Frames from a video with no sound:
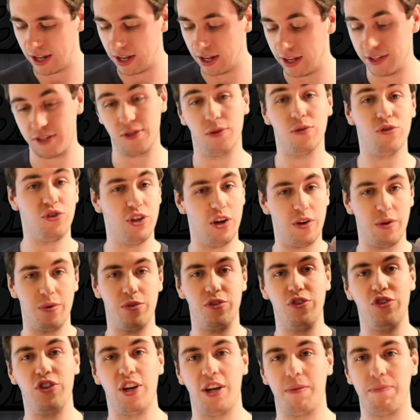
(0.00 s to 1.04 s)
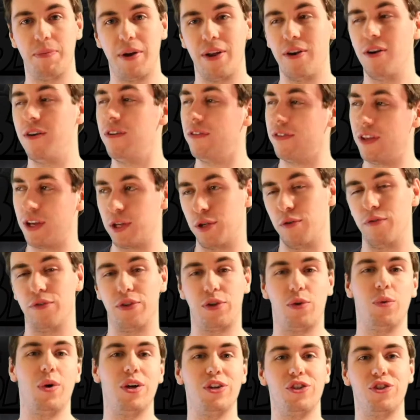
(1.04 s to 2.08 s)
So shout out to Jack Benner. Thank you for the
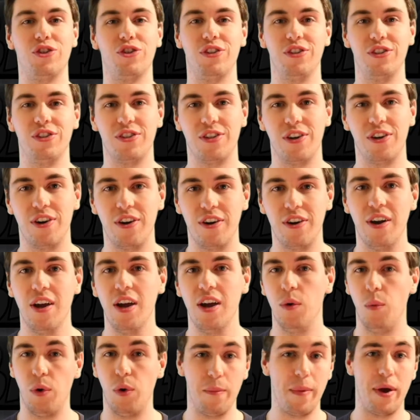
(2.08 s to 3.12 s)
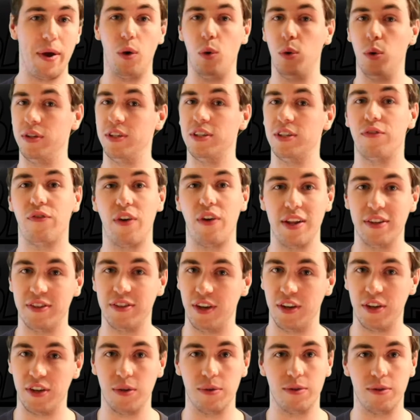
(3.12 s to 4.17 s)
question, sir. One of my oldest friends
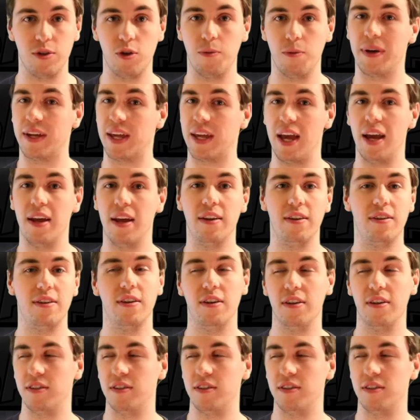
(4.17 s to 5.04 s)
on YouTube, again, does